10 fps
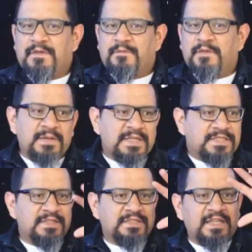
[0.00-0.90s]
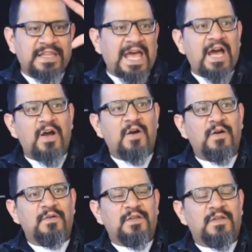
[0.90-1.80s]
We mustn't
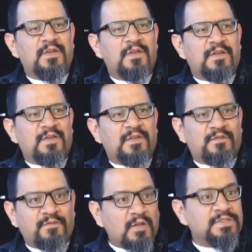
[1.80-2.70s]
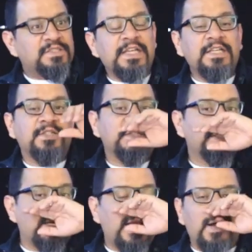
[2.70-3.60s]
allow false teachers
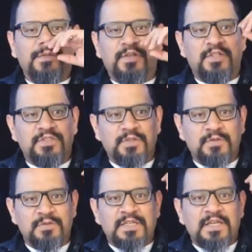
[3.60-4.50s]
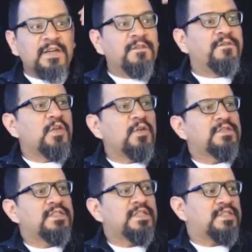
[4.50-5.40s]
that are out there to
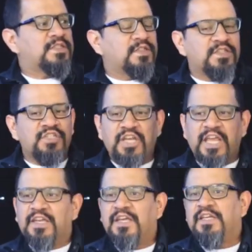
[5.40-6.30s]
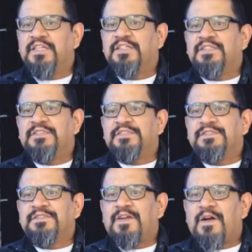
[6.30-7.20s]
confuse us, to shake
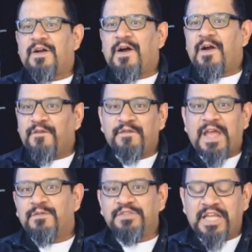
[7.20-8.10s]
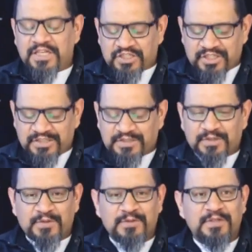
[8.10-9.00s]
our foundation,
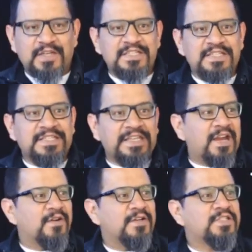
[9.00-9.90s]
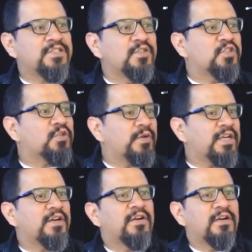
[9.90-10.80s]
to scare us, to
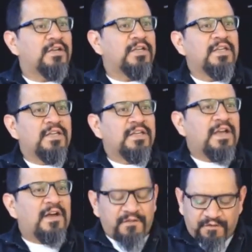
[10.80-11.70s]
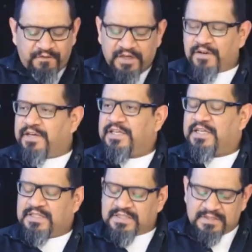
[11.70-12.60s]
trigger a fear in
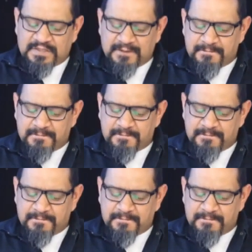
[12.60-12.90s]
us.